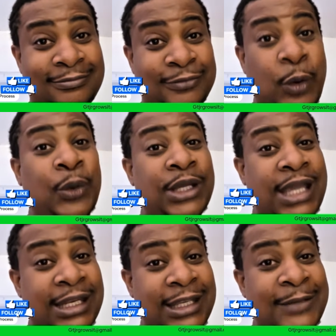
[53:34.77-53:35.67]
We got to
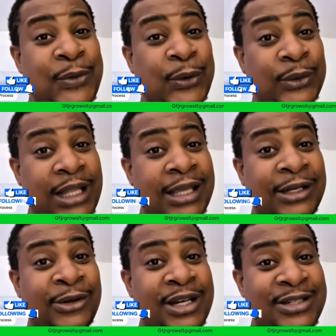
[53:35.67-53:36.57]
get more reliant
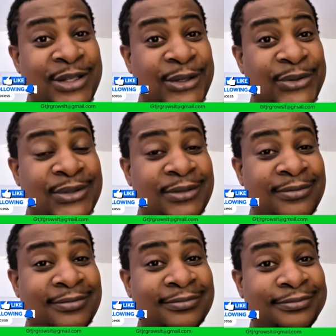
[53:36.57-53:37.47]
on ourselves.
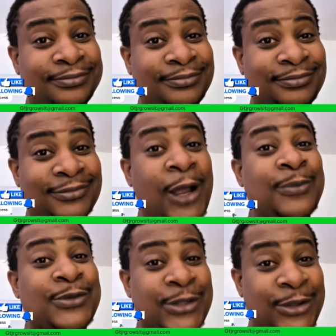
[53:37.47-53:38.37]
I'm
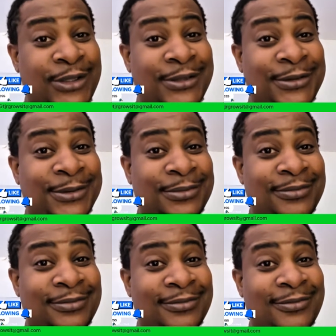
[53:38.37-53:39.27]
serious.
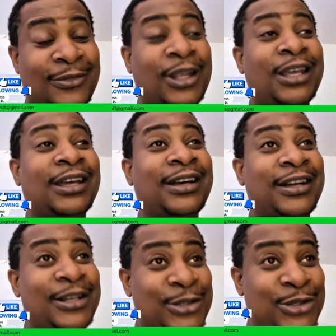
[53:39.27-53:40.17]

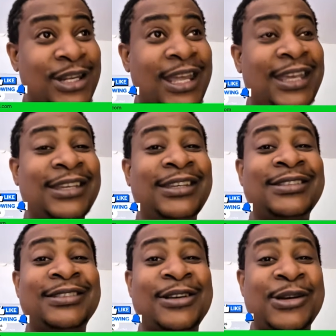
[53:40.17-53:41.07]
100 days
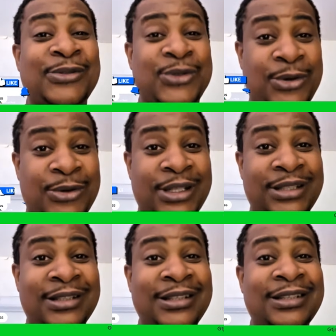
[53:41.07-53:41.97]
of growing
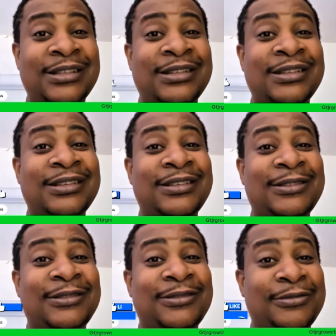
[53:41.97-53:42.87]

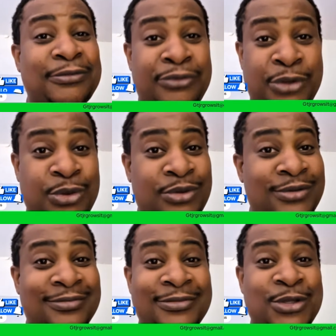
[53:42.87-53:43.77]
food.
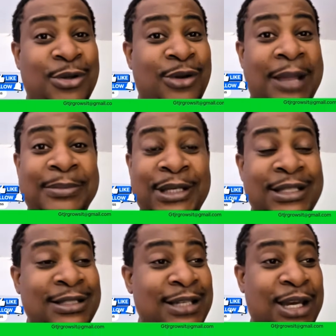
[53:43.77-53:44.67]
So that
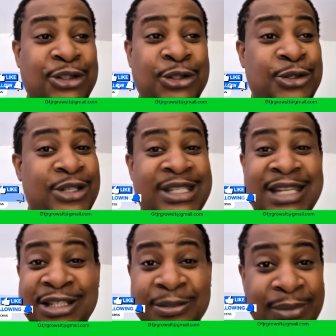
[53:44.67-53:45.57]
means that you're
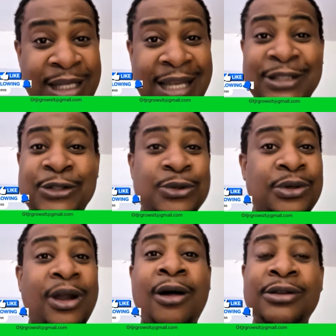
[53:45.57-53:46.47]
succession planting. You're doing
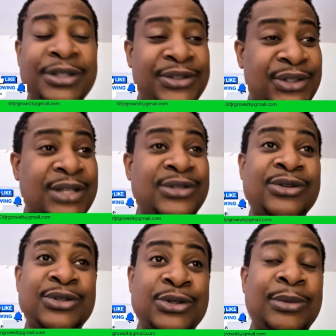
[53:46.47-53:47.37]
all of these things so
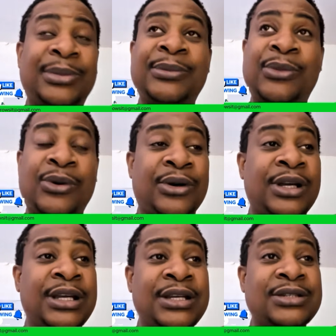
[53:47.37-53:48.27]
you could be more
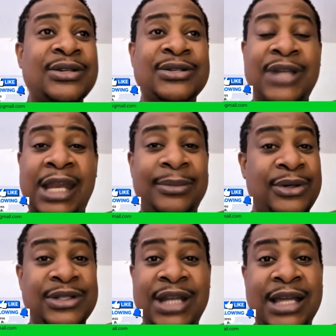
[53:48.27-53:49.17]
sustainable.
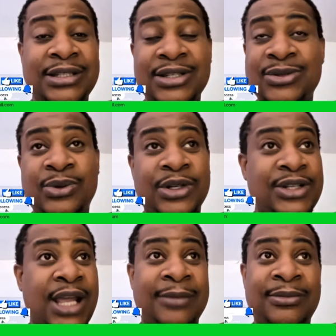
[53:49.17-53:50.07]
It's not just
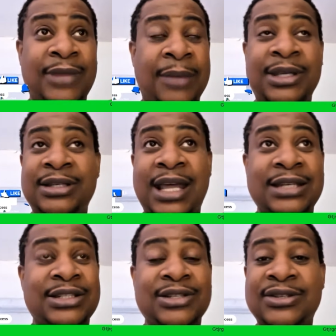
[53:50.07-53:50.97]
wintertime. I mean, not
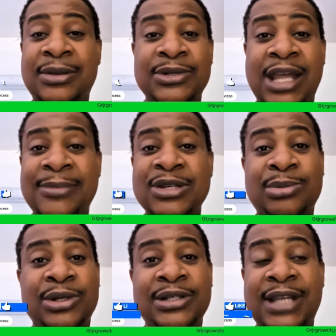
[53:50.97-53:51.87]
just summertime and
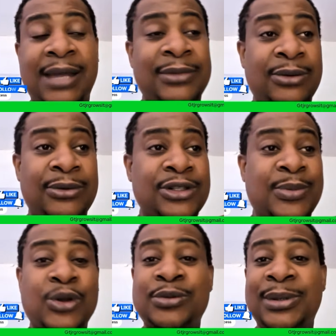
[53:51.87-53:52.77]
springtime that we're
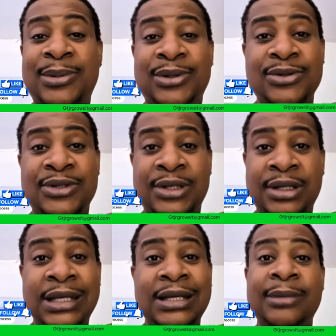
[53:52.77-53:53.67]
supposed to be producing.
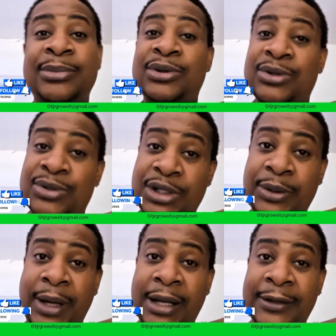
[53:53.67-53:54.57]
Produce year
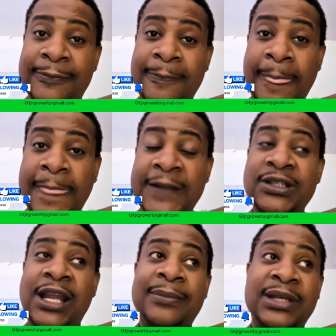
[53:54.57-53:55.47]
round. So
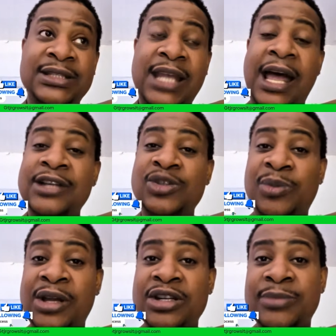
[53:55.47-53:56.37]
that means that
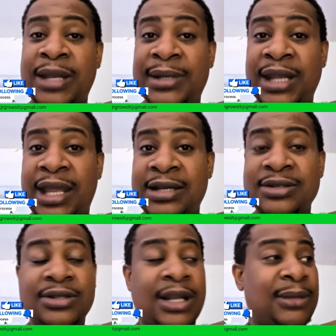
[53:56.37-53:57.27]
hydroponics may be the
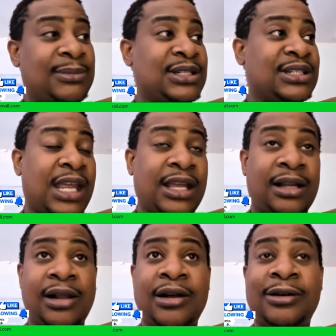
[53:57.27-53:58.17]
answer. That may be shade
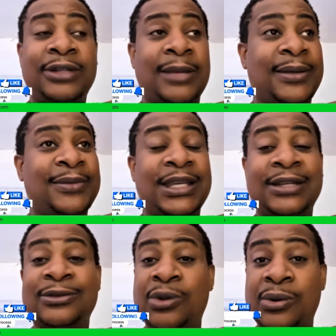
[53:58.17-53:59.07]
cloth. That may be
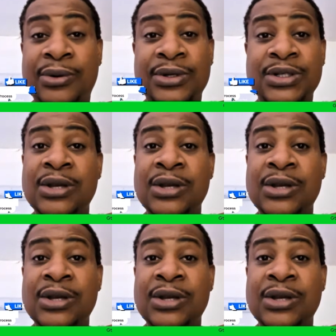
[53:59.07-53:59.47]
indoors.